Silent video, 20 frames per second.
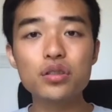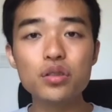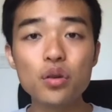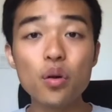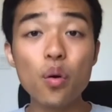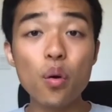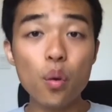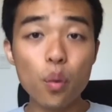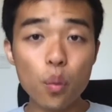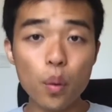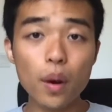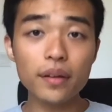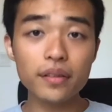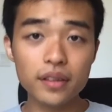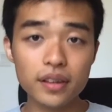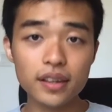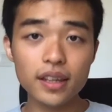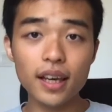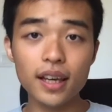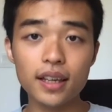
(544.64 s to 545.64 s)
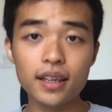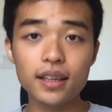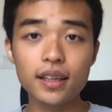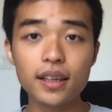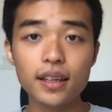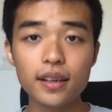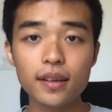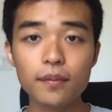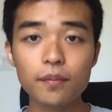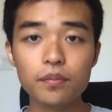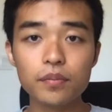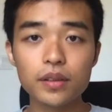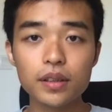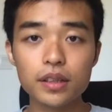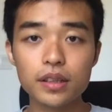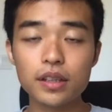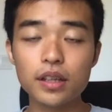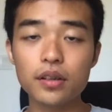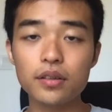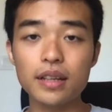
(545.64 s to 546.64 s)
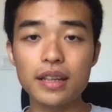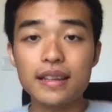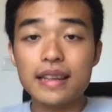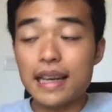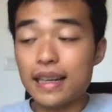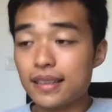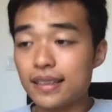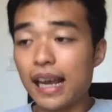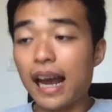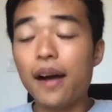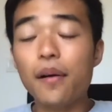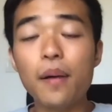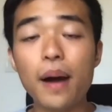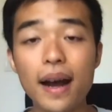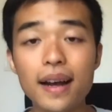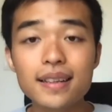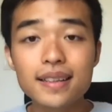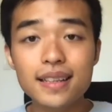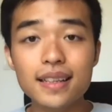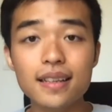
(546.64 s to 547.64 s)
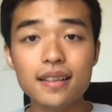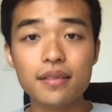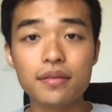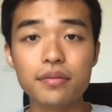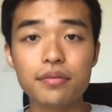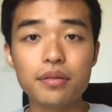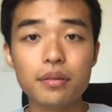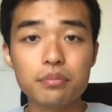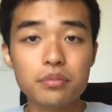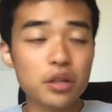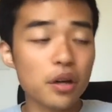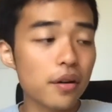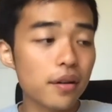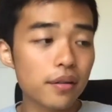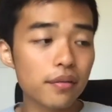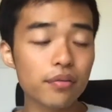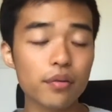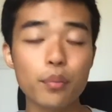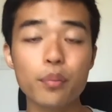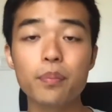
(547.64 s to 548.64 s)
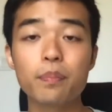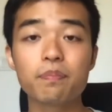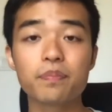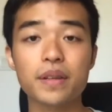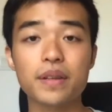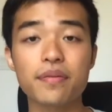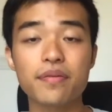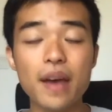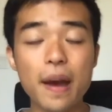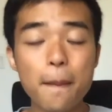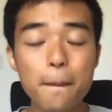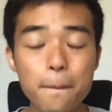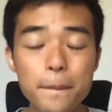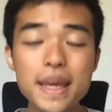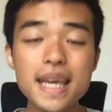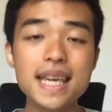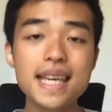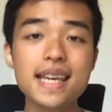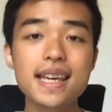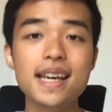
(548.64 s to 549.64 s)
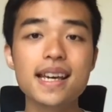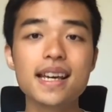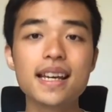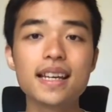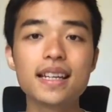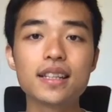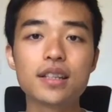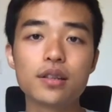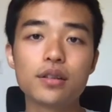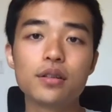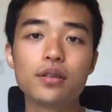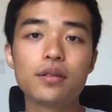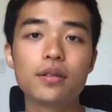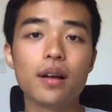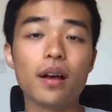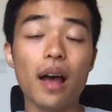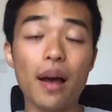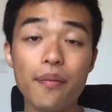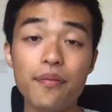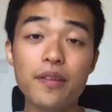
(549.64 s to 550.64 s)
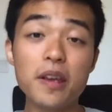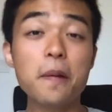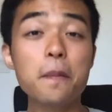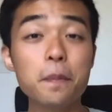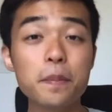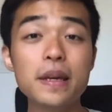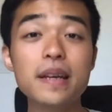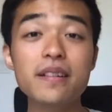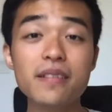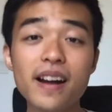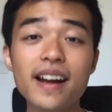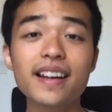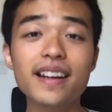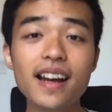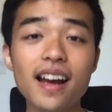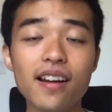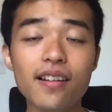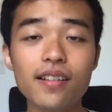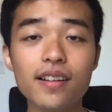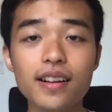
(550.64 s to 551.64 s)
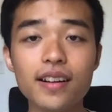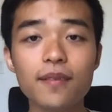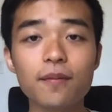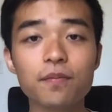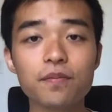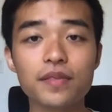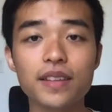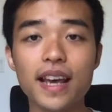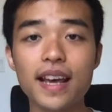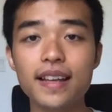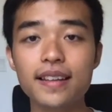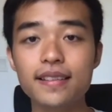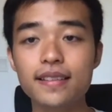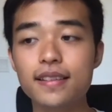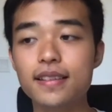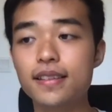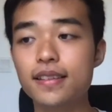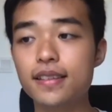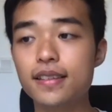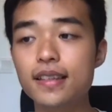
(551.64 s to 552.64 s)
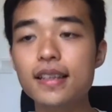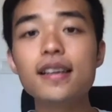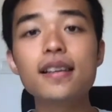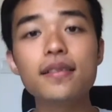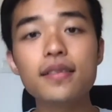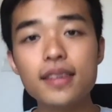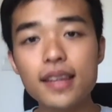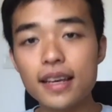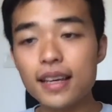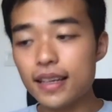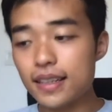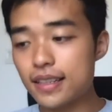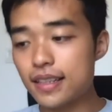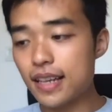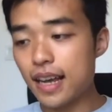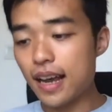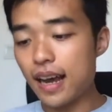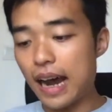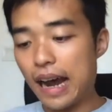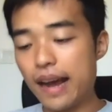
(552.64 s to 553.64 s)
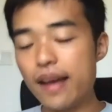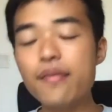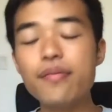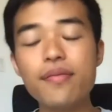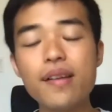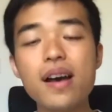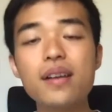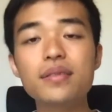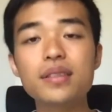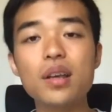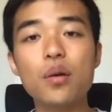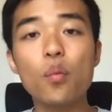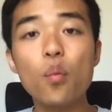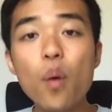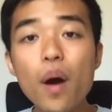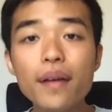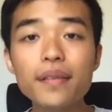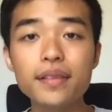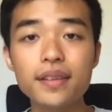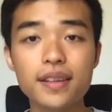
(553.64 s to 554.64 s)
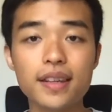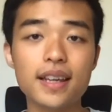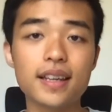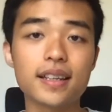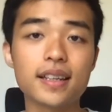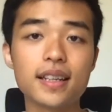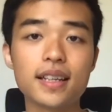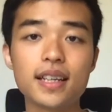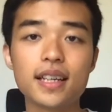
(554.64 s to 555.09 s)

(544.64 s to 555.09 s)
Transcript: your one thing. And that's how I did, from turning from a fat B to a fit B right now. And the thing is that I found that one thing